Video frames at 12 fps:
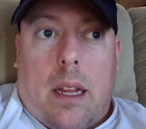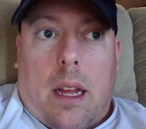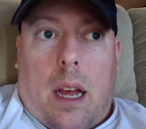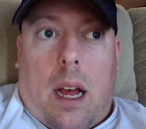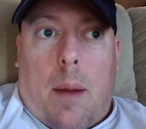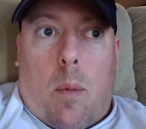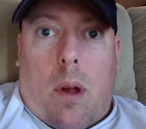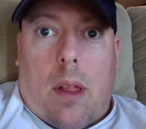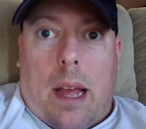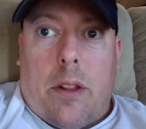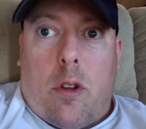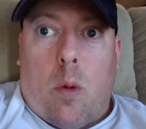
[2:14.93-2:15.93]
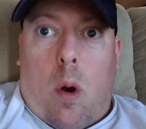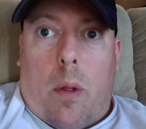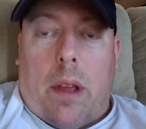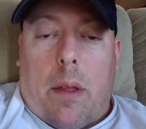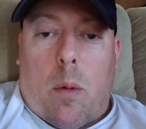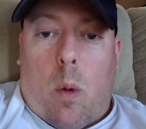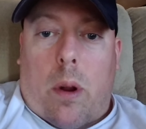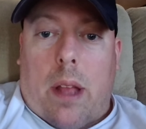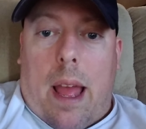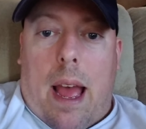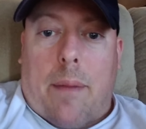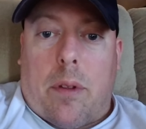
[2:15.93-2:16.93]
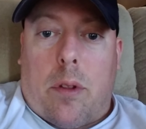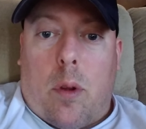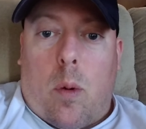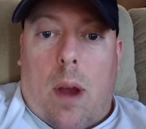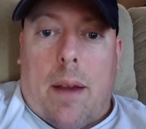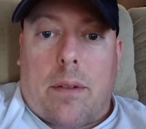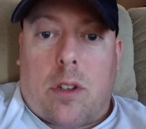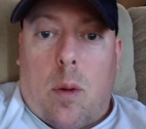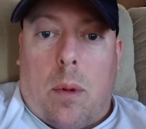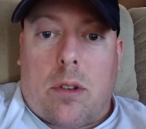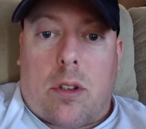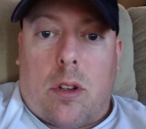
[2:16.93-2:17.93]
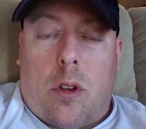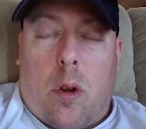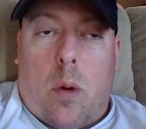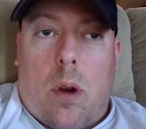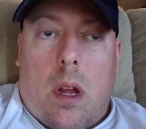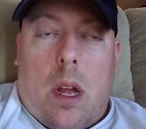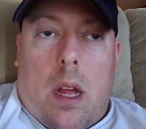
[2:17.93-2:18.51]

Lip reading: while I do all the other work I have to do. I have so much to do.